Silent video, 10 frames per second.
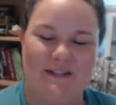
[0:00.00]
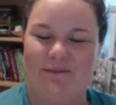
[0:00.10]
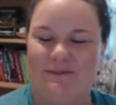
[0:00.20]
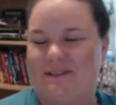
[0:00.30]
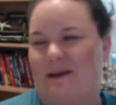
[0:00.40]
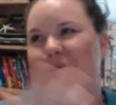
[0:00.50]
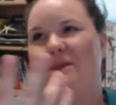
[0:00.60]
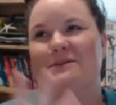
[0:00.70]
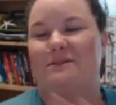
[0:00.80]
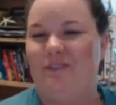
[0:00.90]
some of
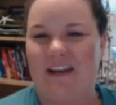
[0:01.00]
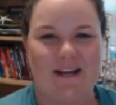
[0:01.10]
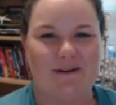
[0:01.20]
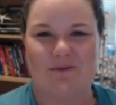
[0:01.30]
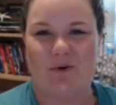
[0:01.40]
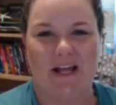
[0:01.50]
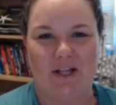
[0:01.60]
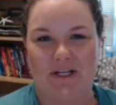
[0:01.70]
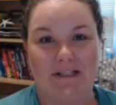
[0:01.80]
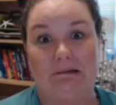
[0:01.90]
those videos where I
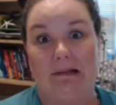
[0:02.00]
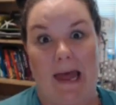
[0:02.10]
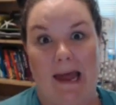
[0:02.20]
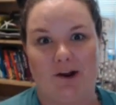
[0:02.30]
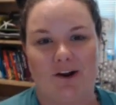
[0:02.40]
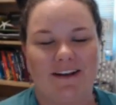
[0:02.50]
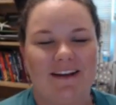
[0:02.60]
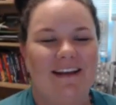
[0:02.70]
look a little haggard.